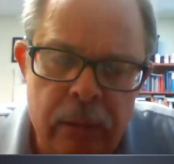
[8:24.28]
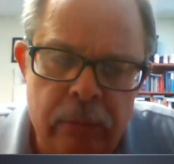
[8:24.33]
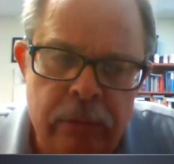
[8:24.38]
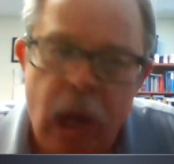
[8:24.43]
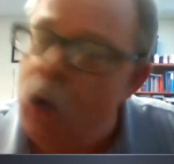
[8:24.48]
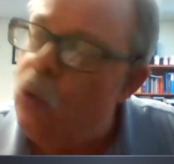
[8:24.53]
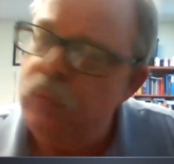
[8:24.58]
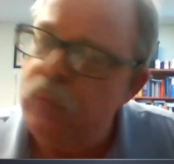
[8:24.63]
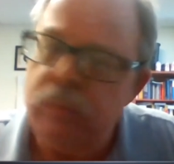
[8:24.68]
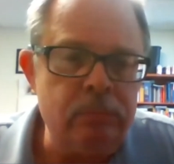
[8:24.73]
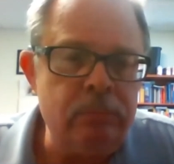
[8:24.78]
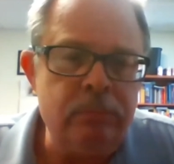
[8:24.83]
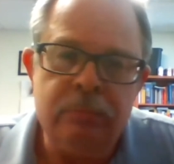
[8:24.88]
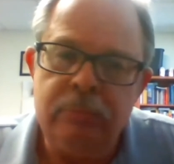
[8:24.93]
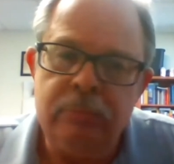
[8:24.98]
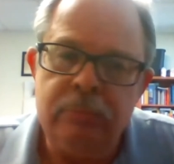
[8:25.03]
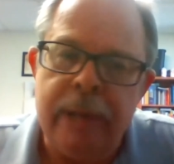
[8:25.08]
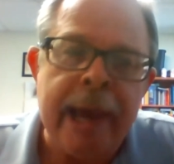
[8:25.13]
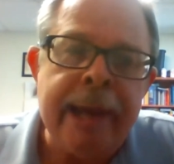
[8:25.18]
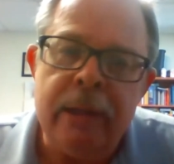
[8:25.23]
No,
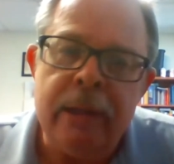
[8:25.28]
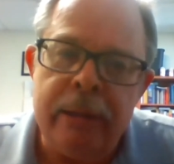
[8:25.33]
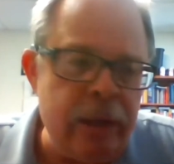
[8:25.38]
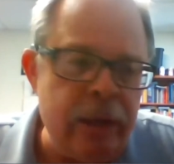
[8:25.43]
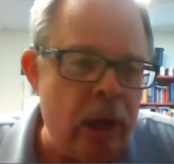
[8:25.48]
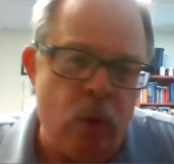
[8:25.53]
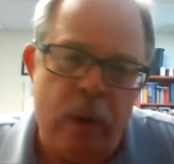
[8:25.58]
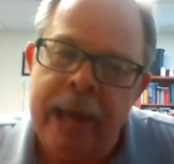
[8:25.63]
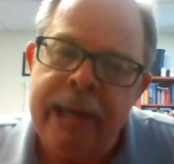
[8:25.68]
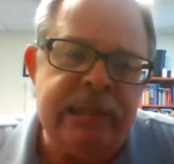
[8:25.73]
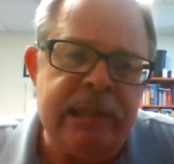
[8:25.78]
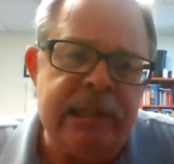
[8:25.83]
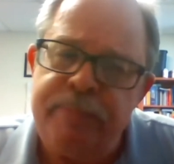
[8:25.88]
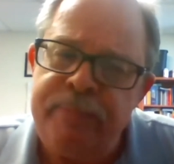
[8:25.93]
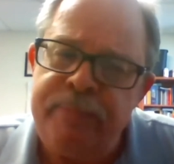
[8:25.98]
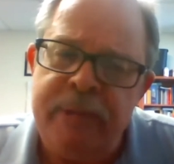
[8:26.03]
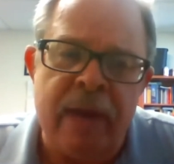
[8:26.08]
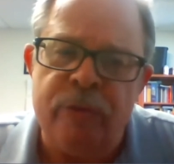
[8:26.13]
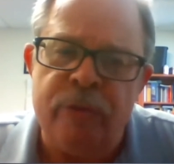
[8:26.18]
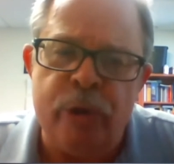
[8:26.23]

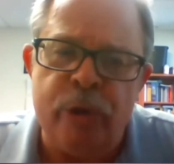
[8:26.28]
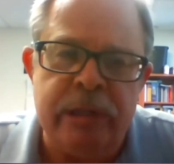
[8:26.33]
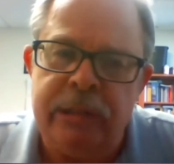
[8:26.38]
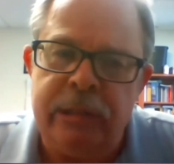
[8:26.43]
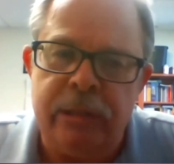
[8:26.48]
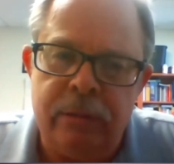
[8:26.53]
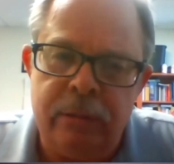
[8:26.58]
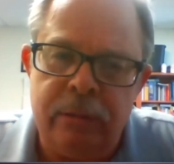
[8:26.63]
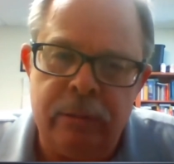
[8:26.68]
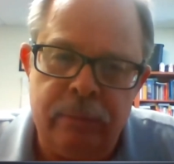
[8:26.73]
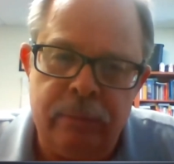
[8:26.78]
ATIP never ended.